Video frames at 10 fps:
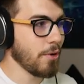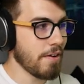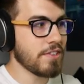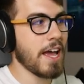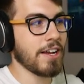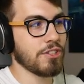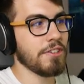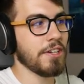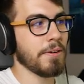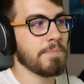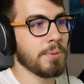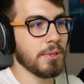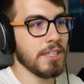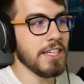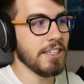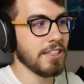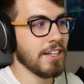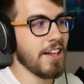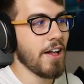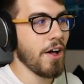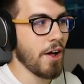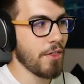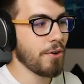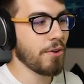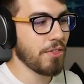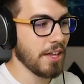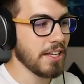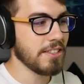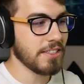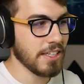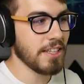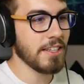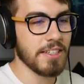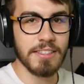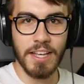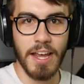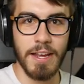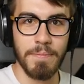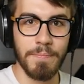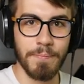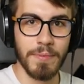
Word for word: You have to actually complete other things in this game,